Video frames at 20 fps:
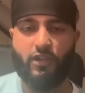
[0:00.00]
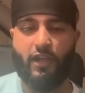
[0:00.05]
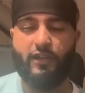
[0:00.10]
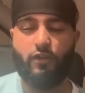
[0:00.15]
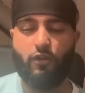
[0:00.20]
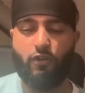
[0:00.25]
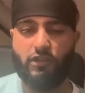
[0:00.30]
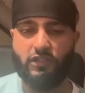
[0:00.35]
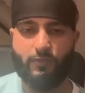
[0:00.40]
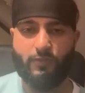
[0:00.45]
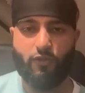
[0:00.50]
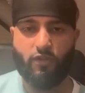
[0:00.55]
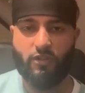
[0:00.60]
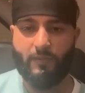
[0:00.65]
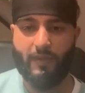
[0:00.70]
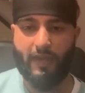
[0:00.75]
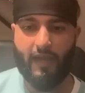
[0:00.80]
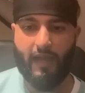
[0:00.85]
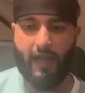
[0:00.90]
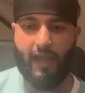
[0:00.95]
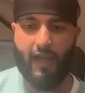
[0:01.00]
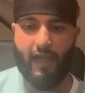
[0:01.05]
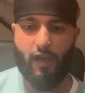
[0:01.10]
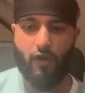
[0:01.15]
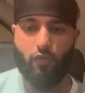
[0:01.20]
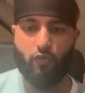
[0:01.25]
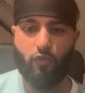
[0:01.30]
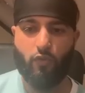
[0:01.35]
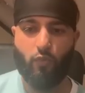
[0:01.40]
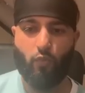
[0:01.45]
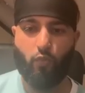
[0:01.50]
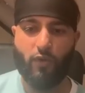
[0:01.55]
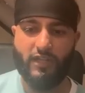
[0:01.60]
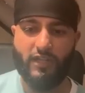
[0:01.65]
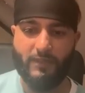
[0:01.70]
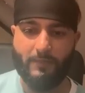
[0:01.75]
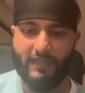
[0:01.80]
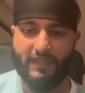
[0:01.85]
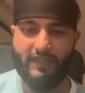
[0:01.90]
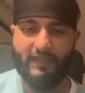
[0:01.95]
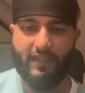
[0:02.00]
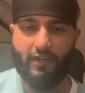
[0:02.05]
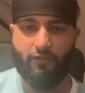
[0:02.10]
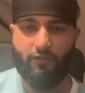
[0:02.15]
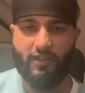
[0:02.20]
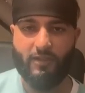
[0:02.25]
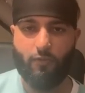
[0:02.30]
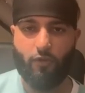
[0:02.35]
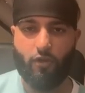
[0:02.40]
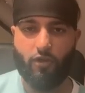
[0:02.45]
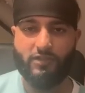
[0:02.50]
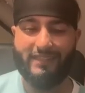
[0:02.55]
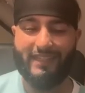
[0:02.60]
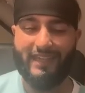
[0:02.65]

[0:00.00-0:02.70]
I know I spoke about how will he be there in the box